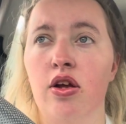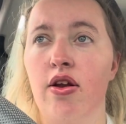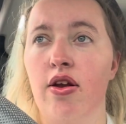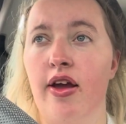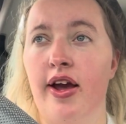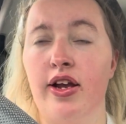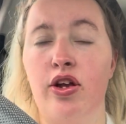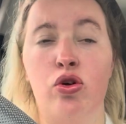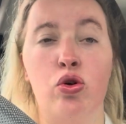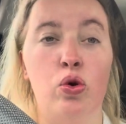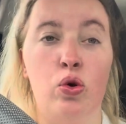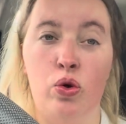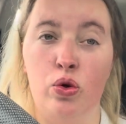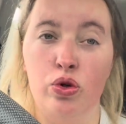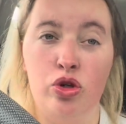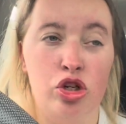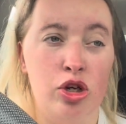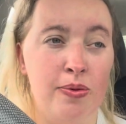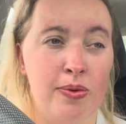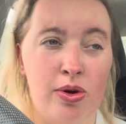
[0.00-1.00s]
like
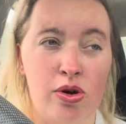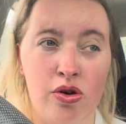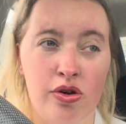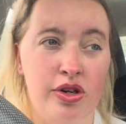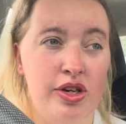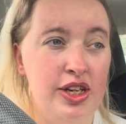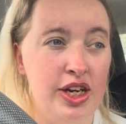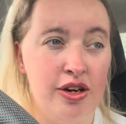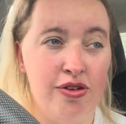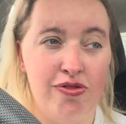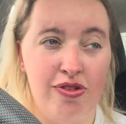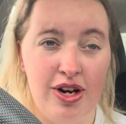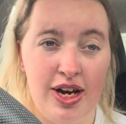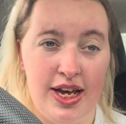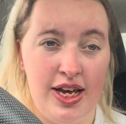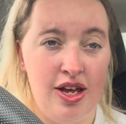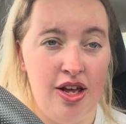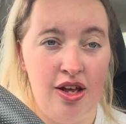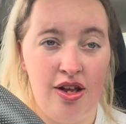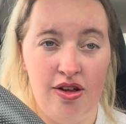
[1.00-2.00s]
autumn content
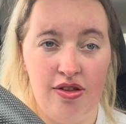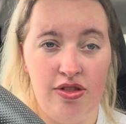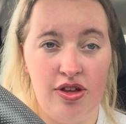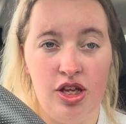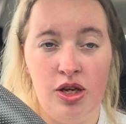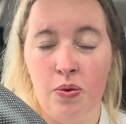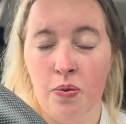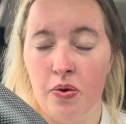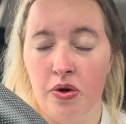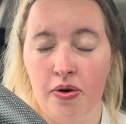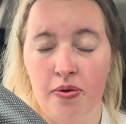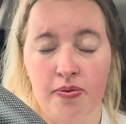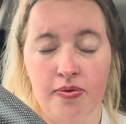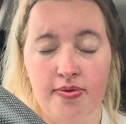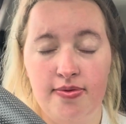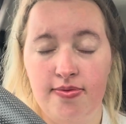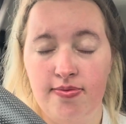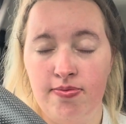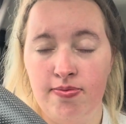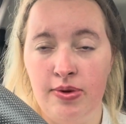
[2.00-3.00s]
related that you want
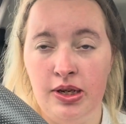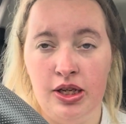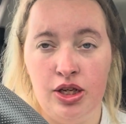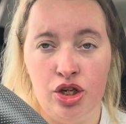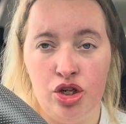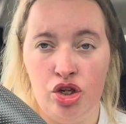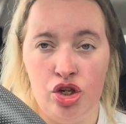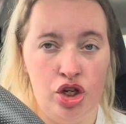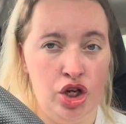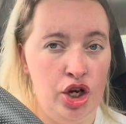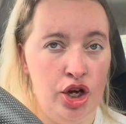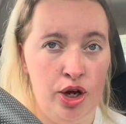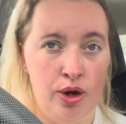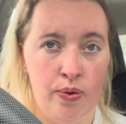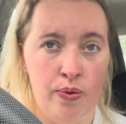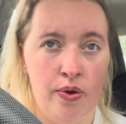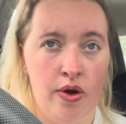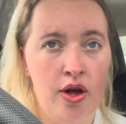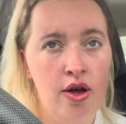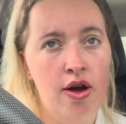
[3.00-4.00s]
me to
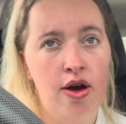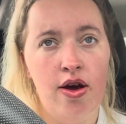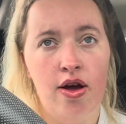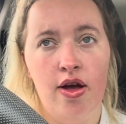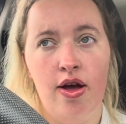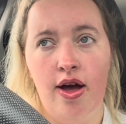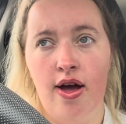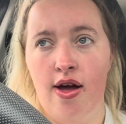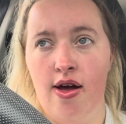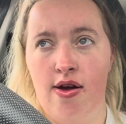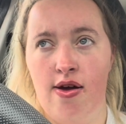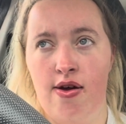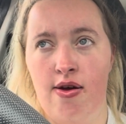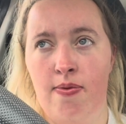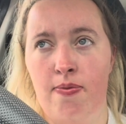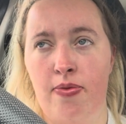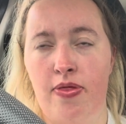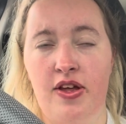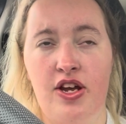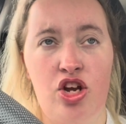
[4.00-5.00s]
do
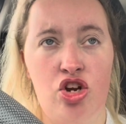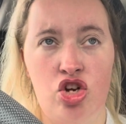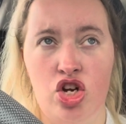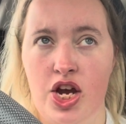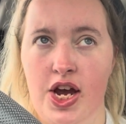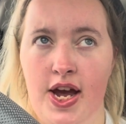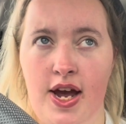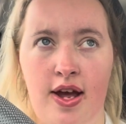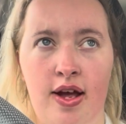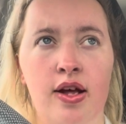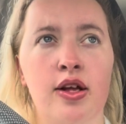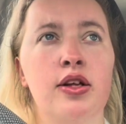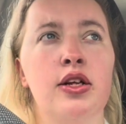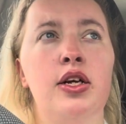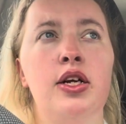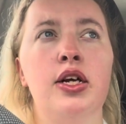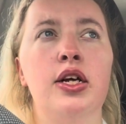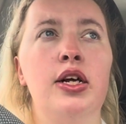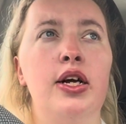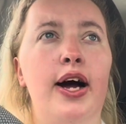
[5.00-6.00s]
this year.
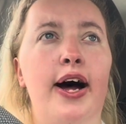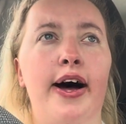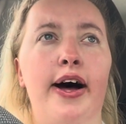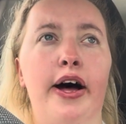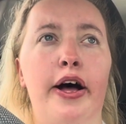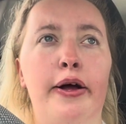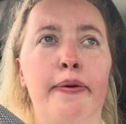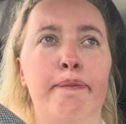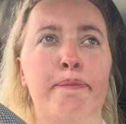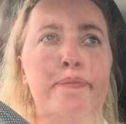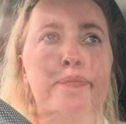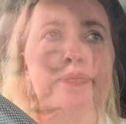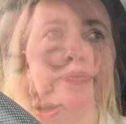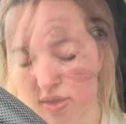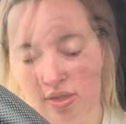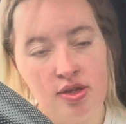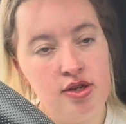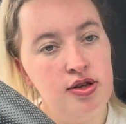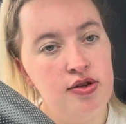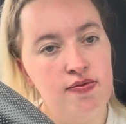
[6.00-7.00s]

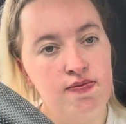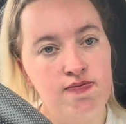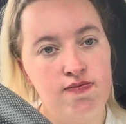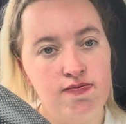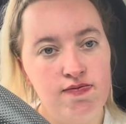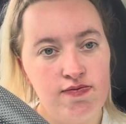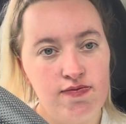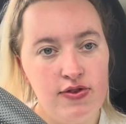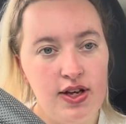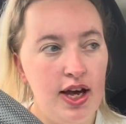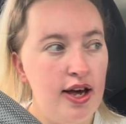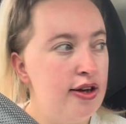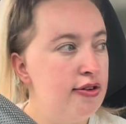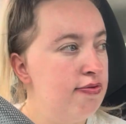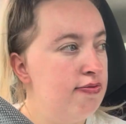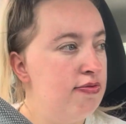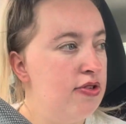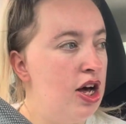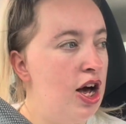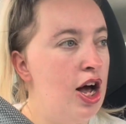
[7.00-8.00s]
Yeah,
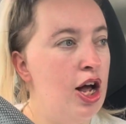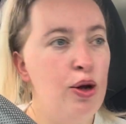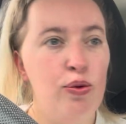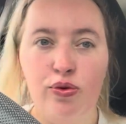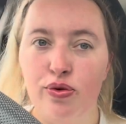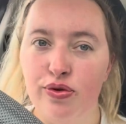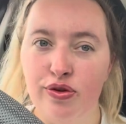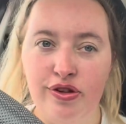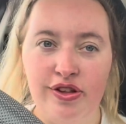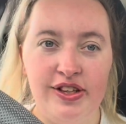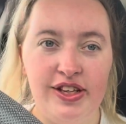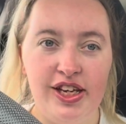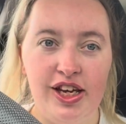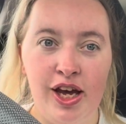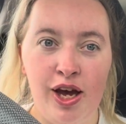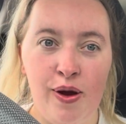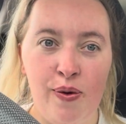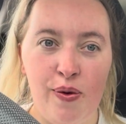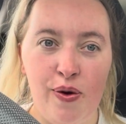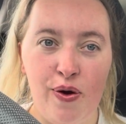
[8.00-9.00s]
I will see
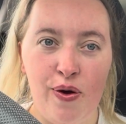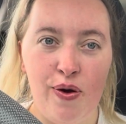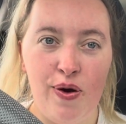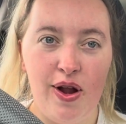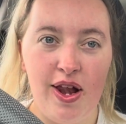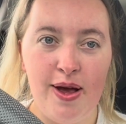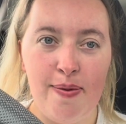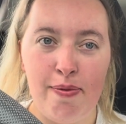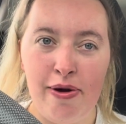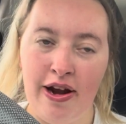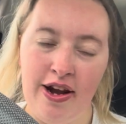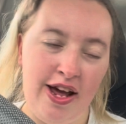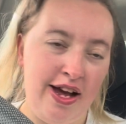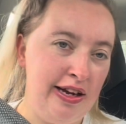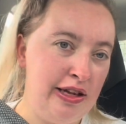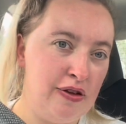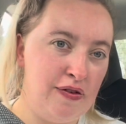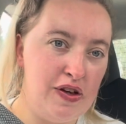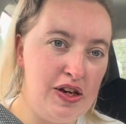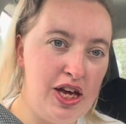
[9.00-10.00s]
you all in my
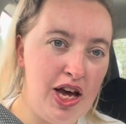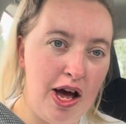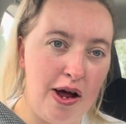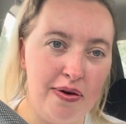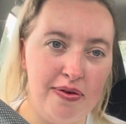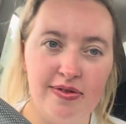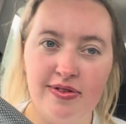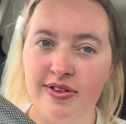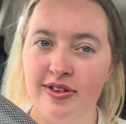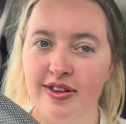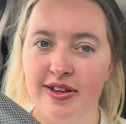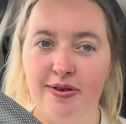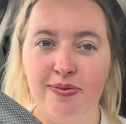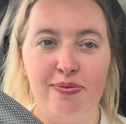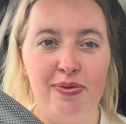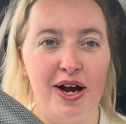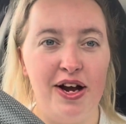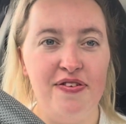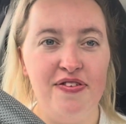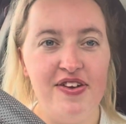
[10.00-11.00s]
next video.
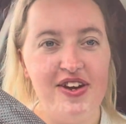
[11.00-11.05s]
Bye for